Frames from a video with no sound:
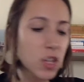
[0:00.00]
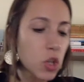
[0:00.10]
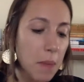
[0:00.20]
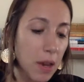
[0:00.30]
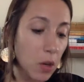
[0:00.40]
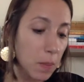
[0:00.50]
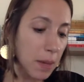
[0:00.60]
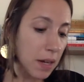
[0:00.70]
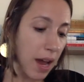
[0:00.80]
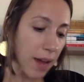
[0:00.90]
you may or may
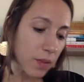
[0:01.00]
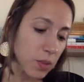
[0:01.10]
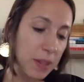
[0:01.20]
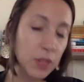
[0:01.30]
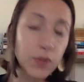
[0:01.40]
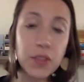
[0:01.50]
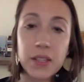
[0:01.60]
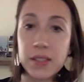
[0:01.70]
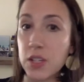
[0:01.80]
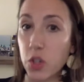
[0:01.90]
not have space for this
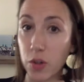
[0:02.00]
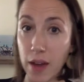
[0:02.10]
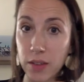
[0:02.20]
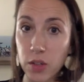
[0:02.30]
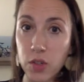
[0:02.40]
in your calendar,